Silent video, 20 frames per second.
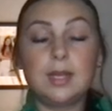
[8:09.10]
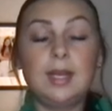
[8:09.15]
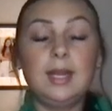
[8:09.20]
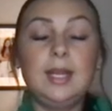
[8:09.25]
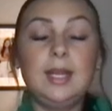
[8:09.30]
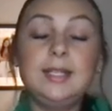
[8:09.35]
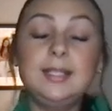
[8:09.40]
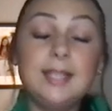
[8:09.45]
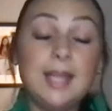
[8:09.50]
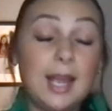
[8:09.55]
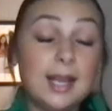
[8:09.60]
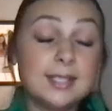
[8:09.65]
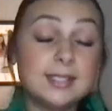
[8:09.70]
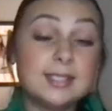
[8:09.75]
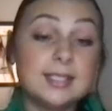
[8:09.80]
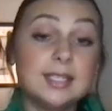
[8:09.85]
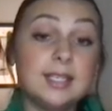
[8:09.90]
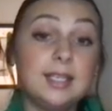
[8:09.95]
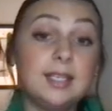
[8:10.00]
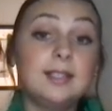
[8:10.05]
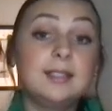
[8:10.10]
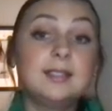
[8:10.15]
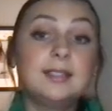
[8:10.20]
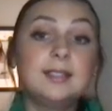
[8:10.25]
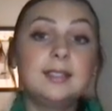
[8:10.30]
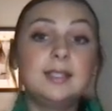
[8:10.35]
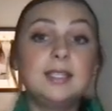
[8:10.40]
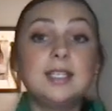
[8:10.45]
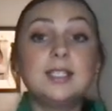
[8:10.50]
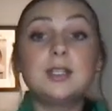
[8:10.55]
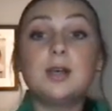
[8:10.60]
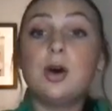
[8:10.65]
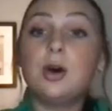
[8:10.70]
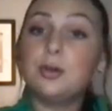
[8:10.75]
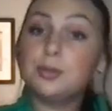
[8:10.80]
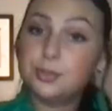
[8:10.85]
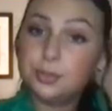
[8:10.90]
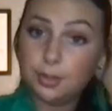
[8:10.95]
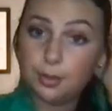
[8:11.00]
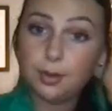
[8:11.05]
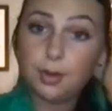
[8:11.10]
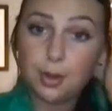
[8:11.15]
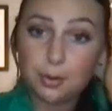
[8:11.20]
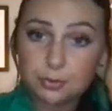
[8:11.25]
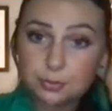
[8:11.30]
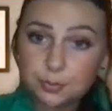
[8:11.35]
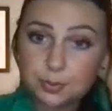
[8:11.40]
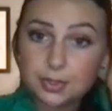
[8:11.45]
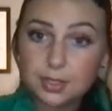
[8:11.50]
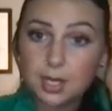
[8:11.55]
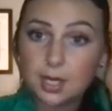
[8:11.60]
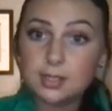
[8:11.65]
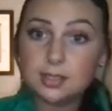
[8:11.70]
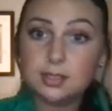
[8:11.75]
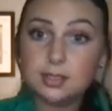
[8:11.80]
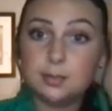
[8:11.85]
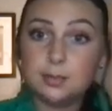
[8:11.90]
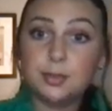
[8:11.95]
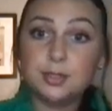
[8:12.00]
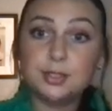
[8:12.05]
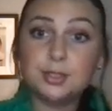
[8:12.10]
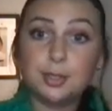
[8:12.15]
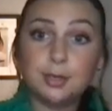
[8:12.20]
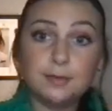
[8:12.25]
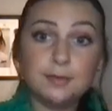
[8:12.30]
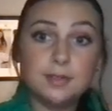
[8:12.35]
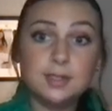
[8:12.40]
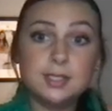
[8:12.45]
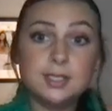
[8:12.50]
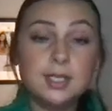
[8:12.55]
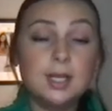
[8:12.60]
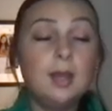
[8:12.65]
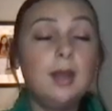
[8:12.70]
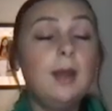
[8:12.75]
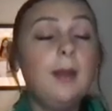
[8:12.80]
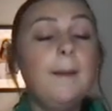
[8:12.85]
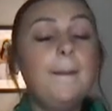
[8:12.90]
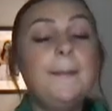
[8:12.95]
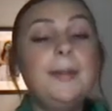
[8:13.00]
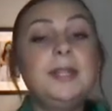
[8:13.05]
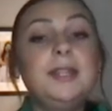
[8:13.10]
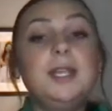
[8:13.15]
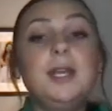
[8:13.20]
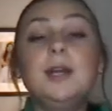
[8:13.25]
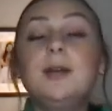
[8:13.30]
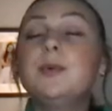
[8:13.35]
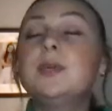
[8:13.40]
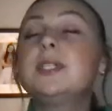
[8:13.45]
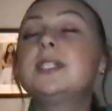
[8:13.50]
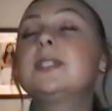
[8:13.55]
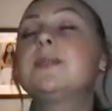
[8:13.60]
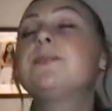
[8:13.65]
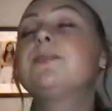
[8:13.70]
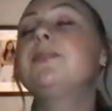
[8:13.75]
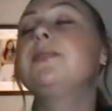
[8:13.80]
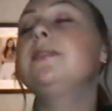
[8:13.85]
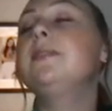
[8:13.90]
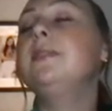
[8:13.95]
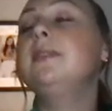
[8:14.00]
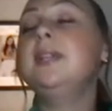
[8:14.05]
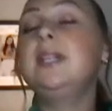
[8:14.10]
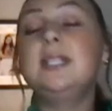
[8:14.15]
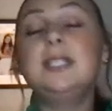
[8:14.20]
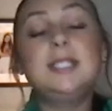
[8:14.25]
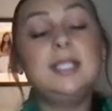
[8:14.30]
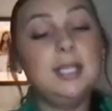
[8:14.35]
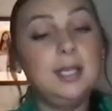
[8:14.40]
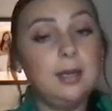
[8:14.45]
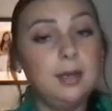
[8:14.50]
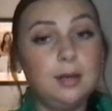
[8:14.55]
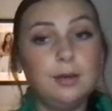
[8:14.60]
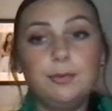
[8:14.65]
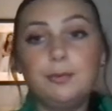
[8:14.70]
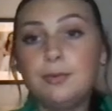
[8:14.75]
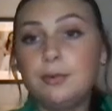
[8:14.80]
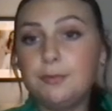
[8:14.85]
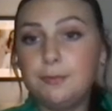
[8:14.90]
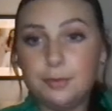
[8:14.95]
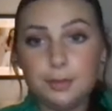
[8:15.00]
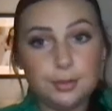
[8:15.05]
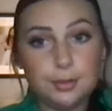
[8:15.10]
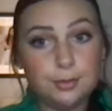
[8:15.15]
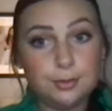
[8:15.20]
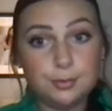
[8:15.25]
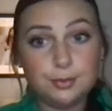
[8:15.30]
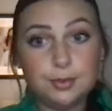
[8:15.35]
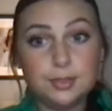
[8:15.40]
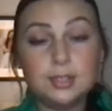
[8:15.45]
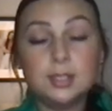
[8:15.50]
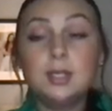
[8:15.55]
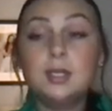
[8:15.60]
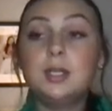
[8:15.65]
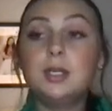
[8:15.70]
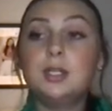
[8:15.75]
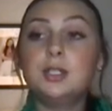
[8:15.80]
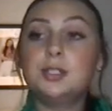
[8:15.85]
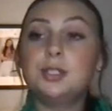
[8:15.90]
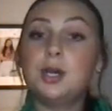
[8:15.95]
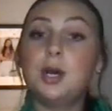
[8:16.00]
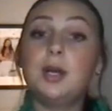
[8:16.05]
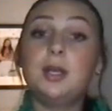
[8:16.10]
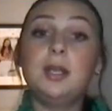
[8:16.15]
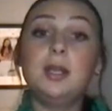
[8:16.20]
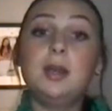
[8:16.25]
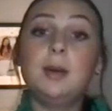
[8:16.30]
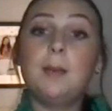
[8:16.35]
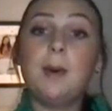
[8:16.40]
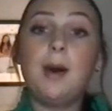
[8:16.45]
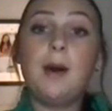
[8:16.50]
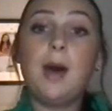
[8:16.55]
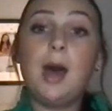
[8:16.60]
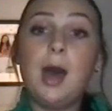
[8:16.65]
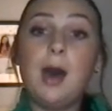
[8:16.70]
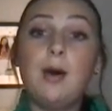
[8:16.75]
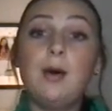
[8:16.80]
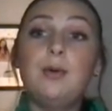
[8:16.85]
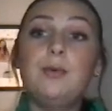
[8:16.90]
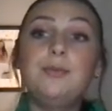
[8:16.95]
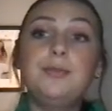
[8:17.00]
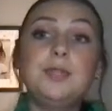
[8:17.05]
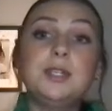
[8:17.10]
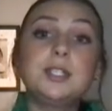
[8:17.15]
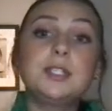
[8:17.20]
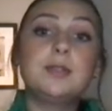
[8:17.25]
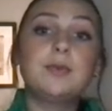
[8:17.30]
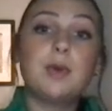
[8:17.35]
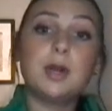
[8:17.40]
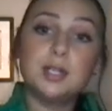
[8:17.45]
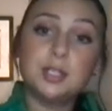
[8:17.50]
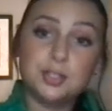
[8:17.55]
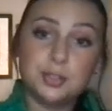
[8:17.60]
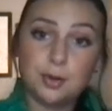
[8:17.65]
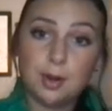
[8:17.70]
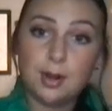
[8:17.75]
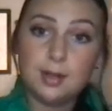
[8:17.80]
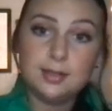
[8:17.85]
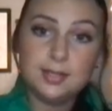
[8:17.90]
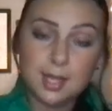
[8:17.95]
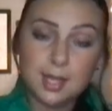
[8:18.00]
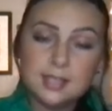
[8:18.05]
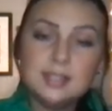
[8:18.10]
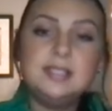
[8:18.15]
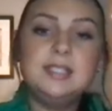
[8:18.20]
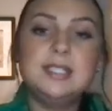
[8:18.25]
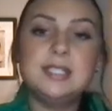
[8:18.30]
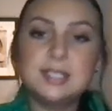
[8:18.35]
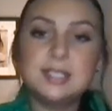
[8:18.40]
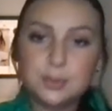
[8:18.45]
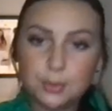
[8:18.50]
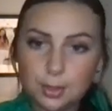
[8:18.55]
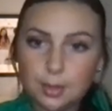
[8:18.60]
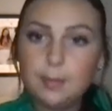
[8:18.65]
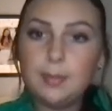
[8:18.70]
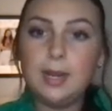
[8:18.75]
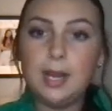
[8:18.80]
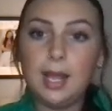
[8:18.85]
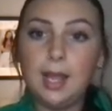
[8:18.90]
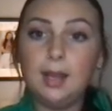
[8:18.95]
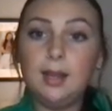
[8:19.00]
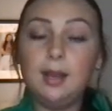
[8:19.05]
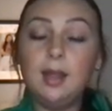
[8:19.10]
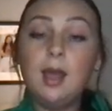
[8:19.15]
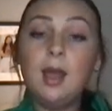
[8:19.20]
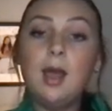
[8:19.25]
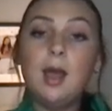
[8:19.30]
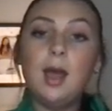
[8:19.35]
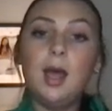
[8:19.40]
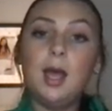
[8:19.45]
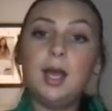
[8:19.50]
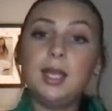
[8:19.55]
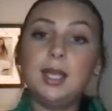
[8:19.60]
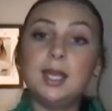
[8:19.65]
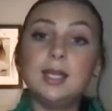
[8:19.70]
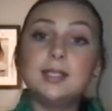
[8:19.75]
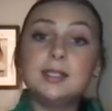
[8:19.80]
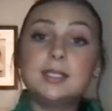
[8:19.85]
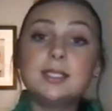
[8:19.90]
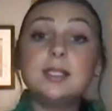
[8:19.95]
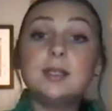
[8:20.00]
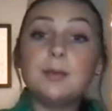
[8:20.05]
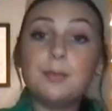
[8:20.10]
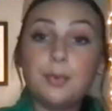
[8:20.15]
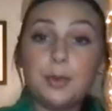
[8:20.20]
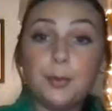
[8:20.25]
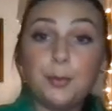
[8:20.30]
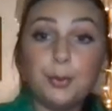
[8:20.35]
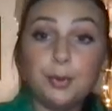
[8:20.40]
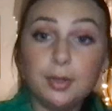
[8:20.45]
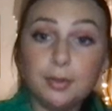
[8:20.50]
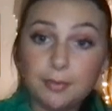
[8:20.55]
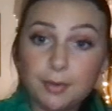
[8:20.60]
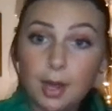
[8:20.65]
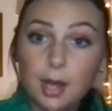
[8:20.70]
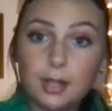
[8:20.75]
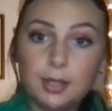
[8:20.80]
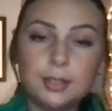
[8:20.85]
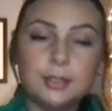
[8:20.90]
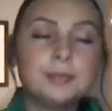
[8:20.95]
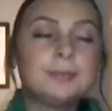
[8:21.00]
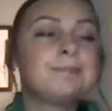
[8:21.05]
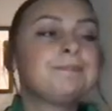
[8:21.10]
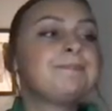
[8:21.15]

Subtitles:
And lastly, this also goes with customer service, but there was plenty of reviews talking about how this restaurant does discriminate against people of color.